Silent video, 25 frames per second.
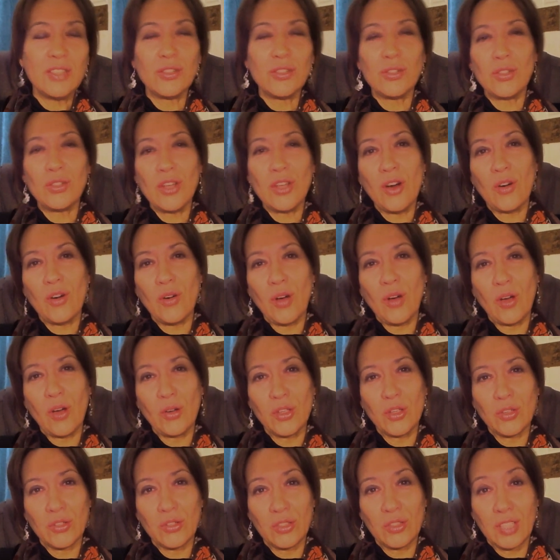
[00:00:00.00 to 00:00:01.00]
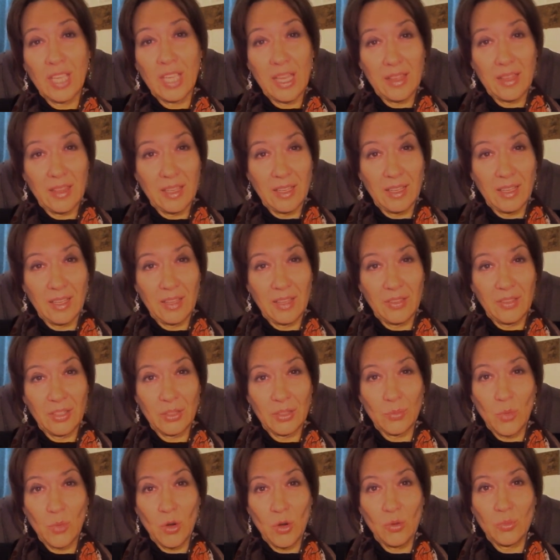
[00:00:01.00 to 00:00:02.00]
need to know how you could get there at
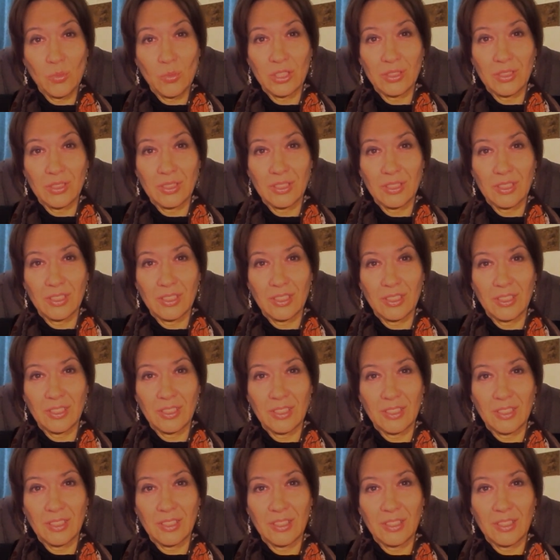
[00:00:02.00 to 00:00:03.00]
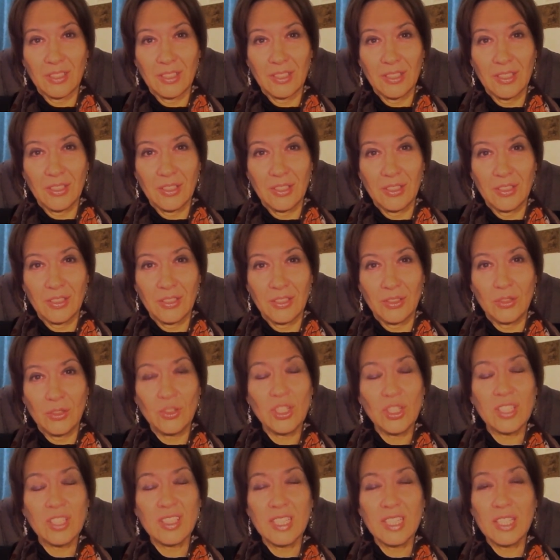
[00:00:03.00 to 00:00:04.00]
this moment.
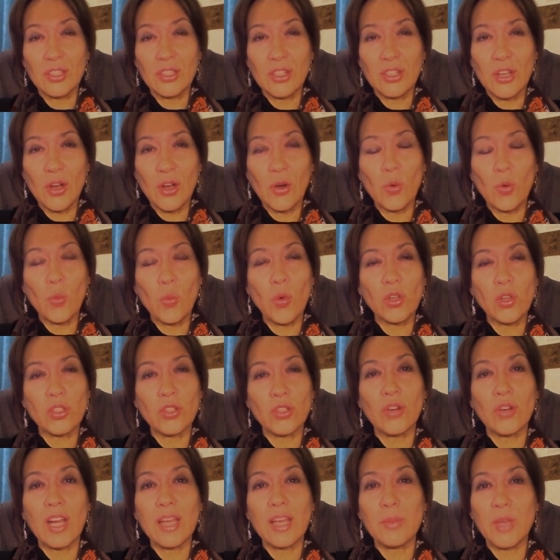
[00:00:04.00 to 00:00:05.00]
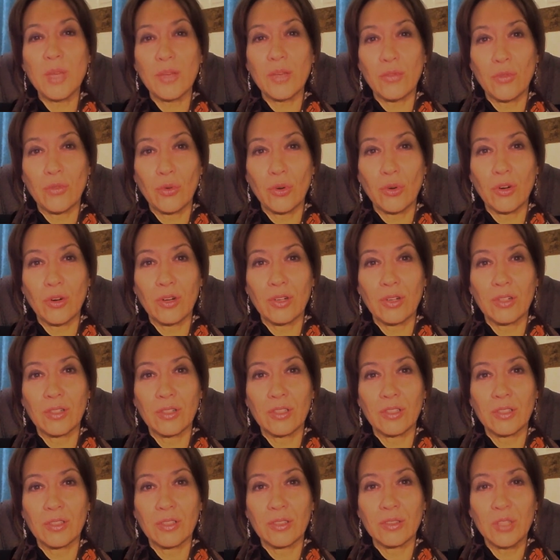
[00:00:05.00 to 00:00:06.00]
You just need to know what you're aiming for.
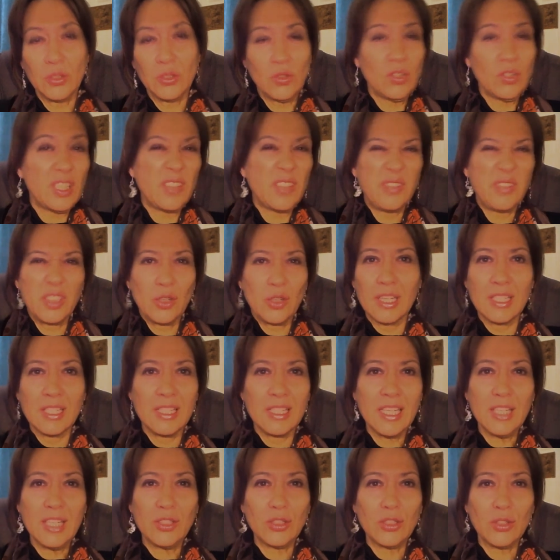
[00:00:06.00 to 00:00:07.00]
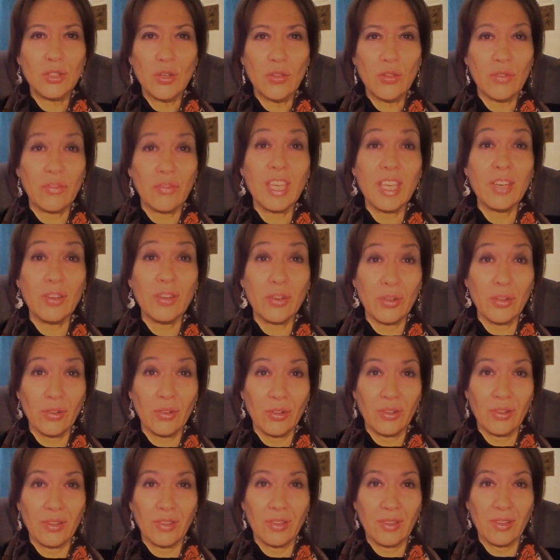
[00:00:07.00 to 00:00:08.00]
You don't even need to know the
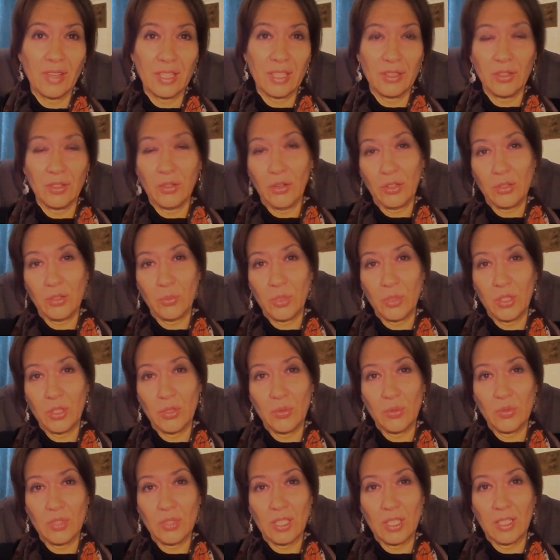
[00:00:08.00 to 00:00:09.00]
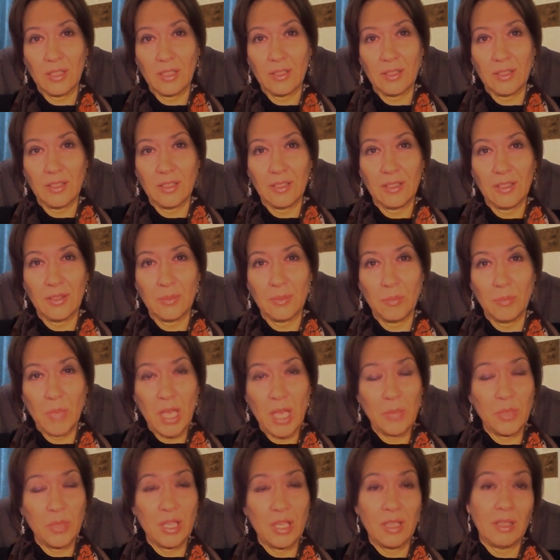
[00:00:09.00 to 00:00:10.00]
vehicle that you're going to be using.
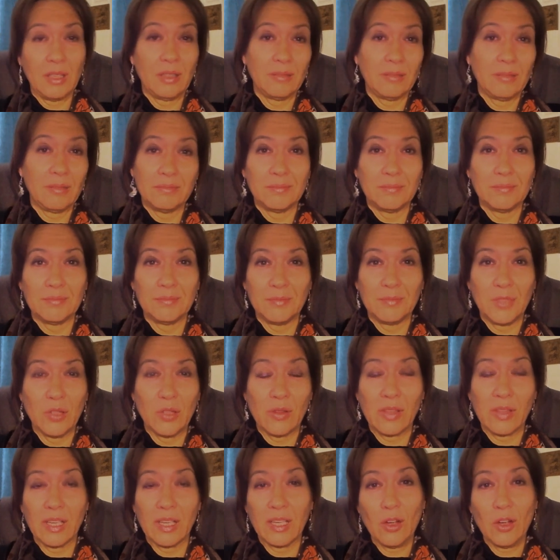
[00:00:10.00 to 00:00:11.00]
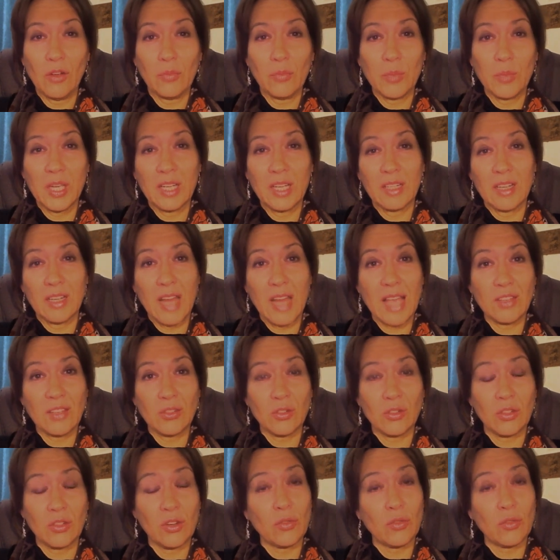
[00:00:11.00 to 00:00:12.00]
Maybe you're thinking of being an
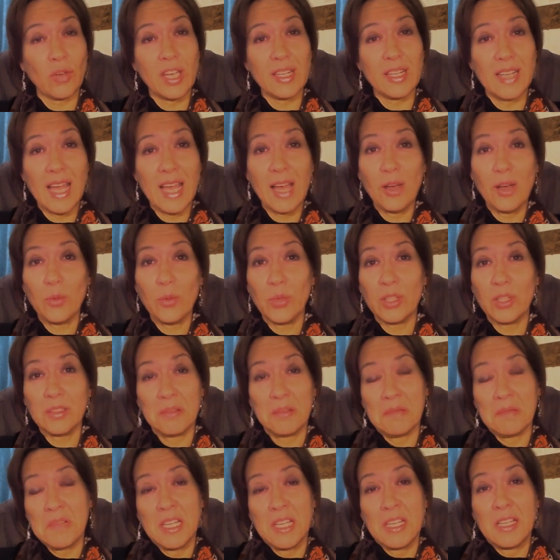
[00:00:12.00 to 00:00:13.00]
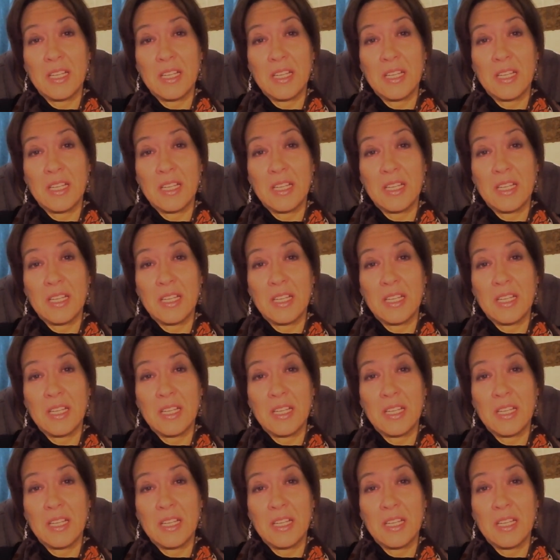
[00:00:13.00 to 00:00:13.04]
astronaut right now, but